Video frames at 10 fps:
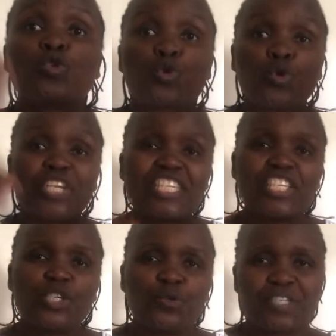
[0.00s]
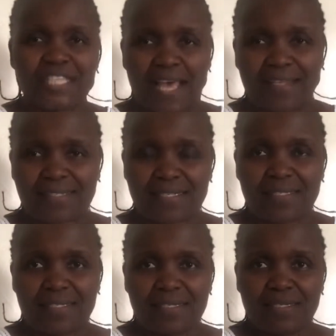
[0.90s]
to reduce that?
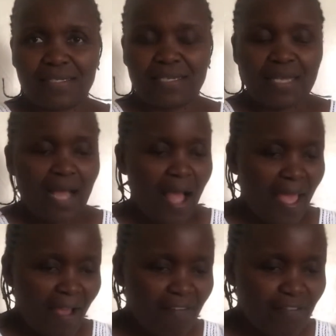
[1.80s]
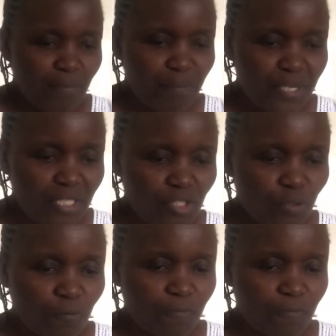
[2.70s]
I have a bit of